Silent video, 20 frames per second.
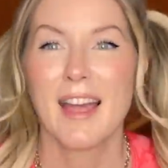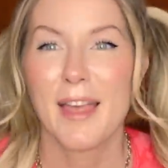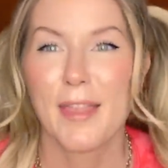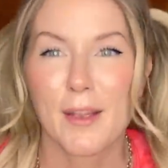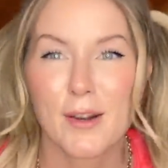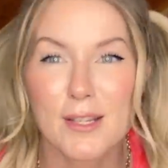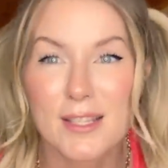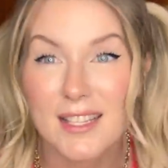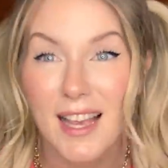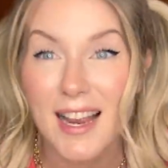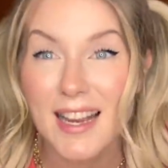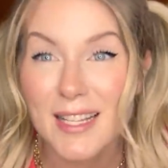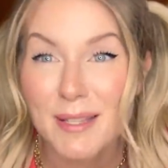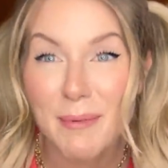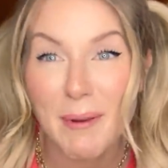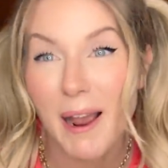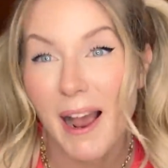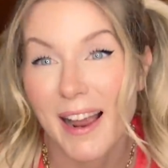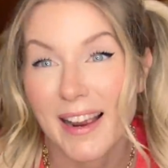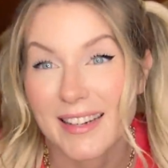There's science
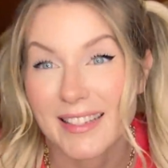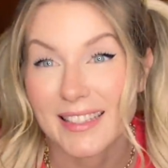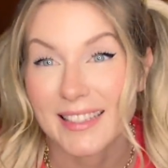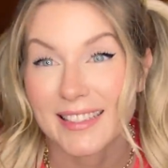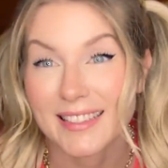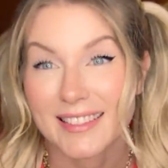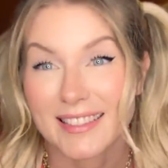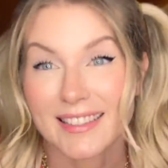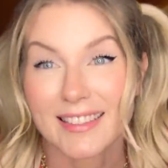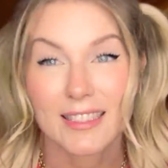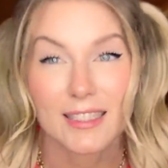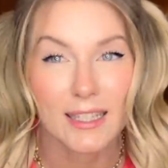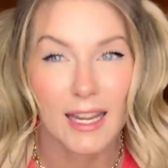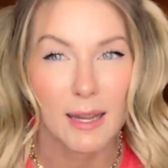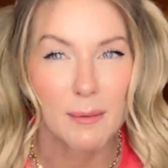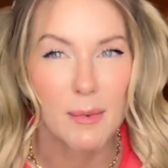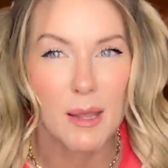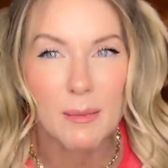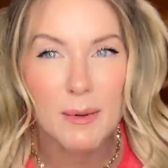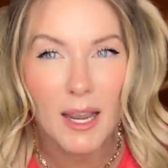behind it.
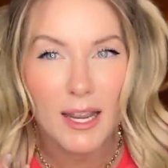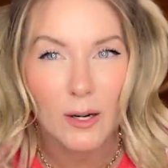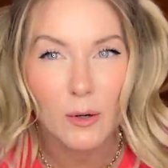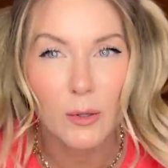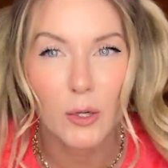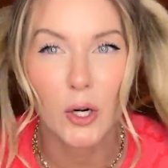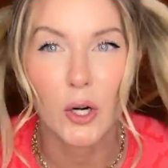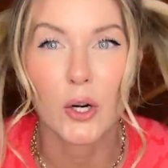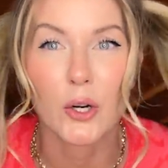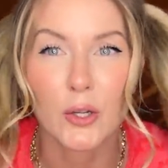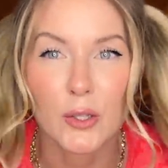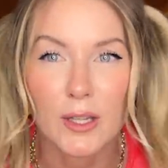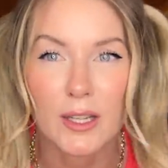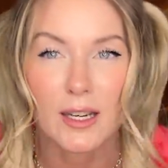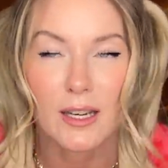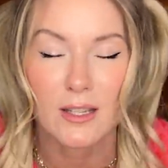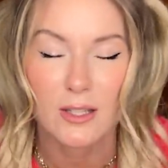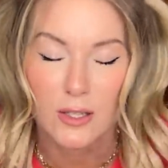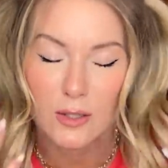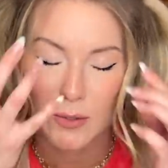Okay, maybe I don't curl
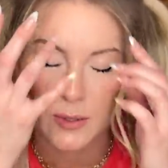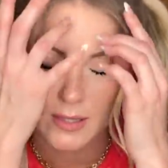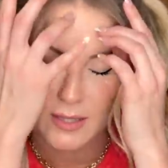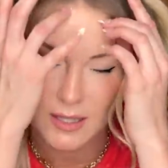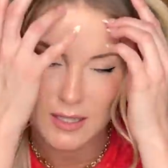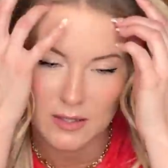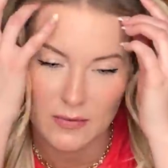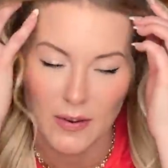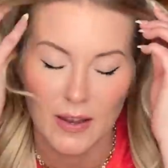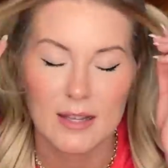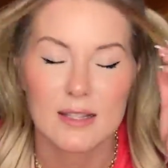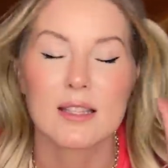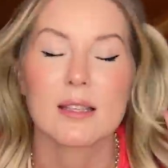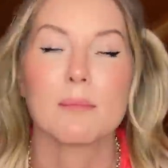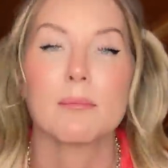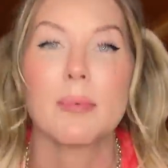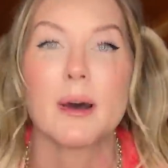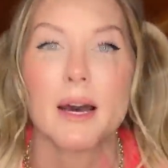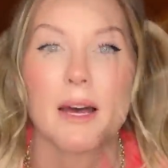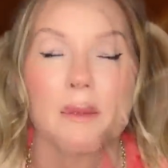it and do it this fancy,
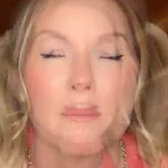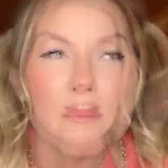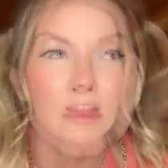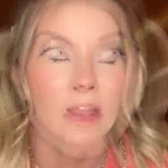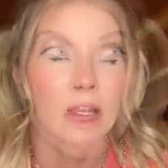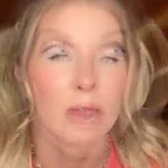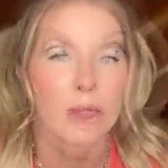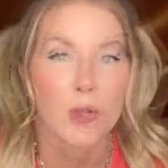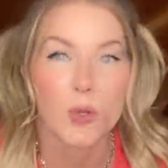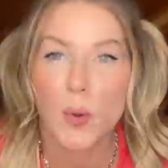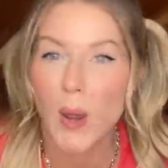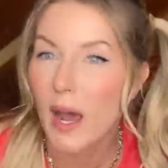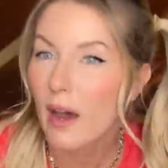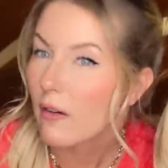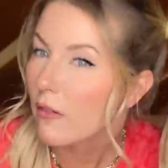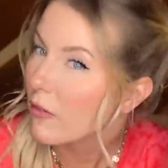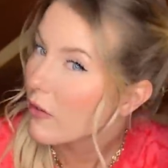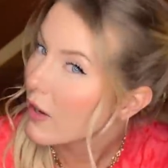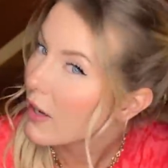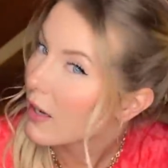but if you
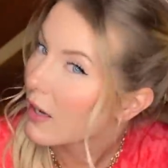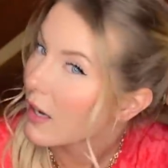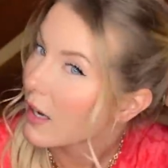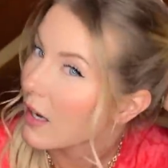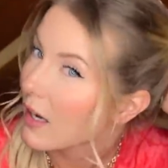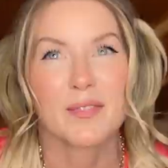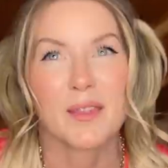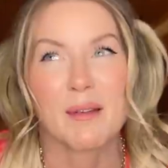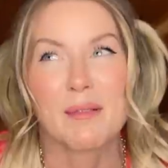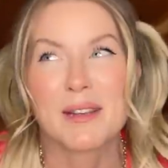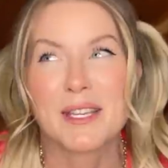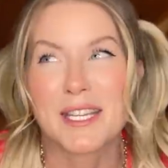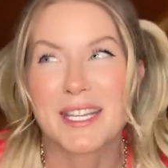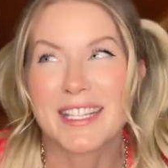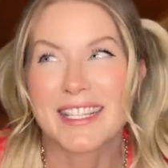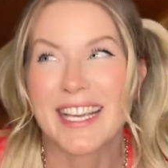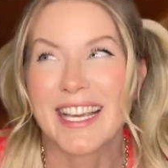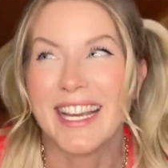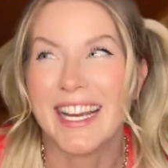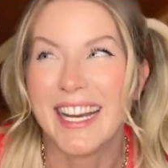have, let me
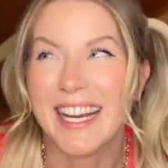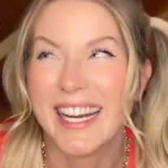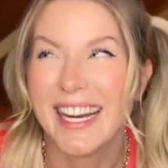just say,